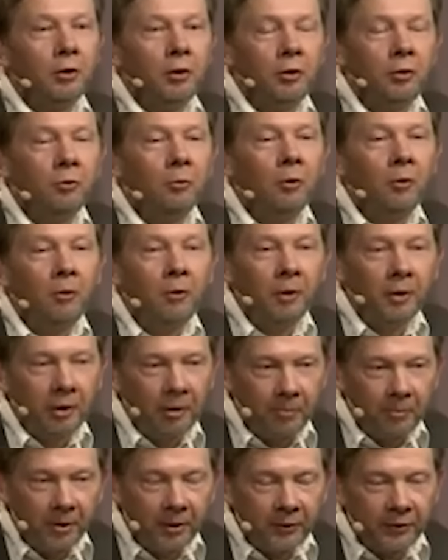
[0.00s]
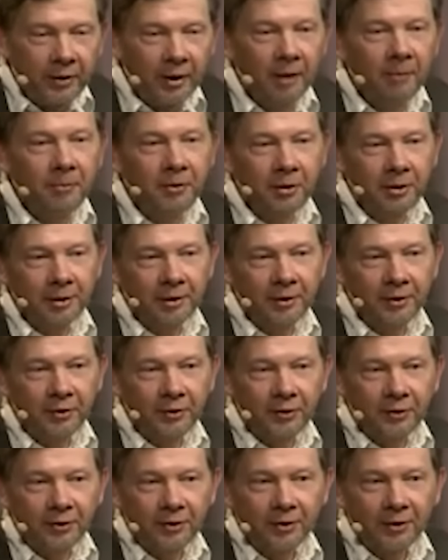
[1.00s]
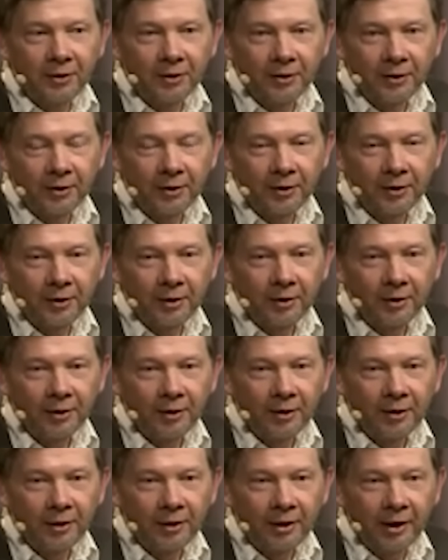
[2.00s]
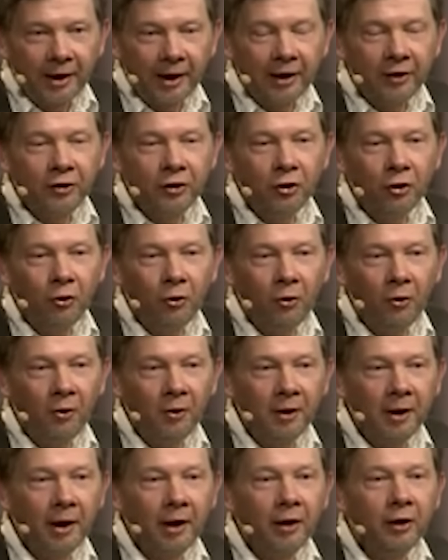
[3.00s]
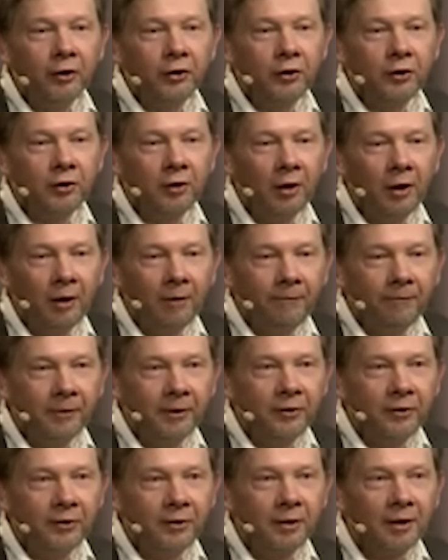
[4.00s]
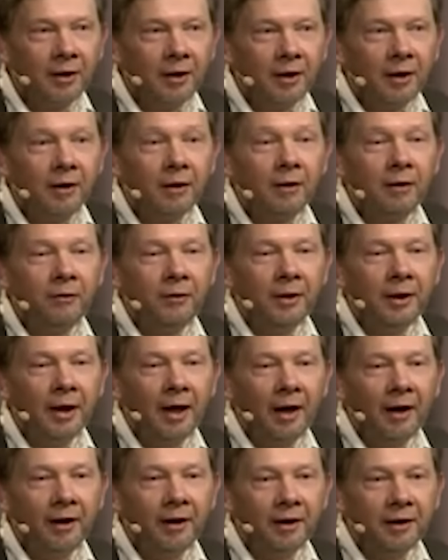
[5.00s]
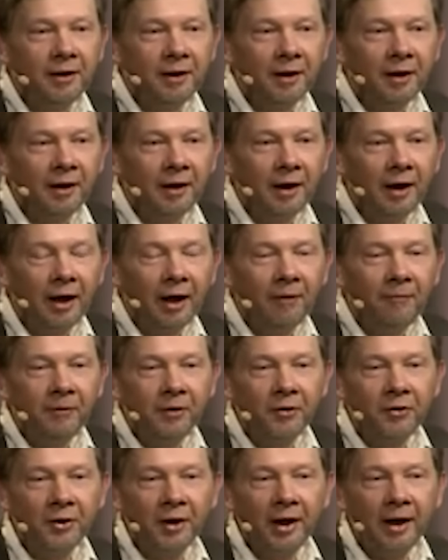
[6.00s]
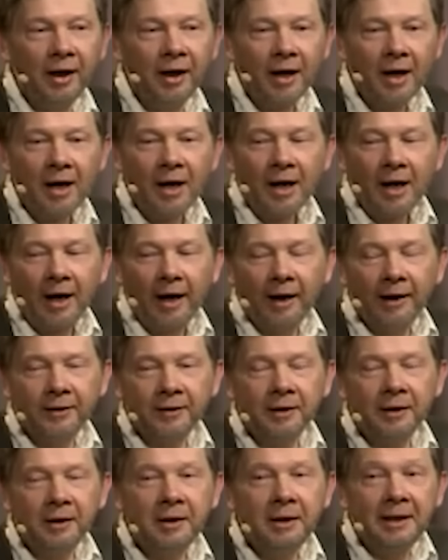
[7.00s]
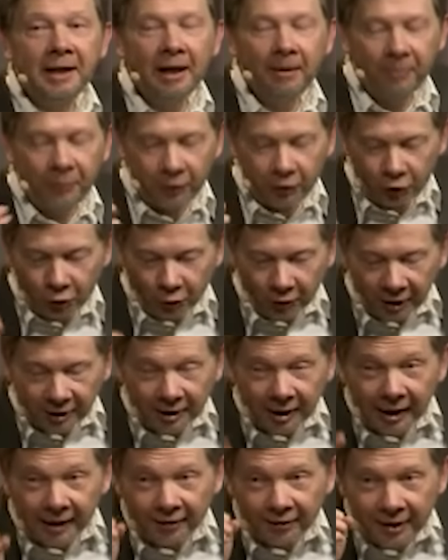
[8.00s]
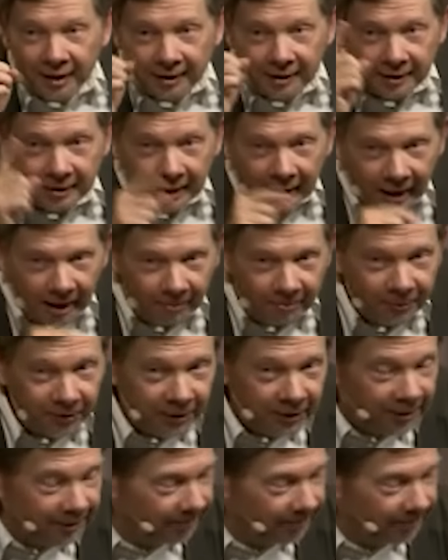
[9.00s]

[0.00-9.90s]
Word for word: to all your perceptions. It's no longer a surface reality. Everything has a depth to it, and that depth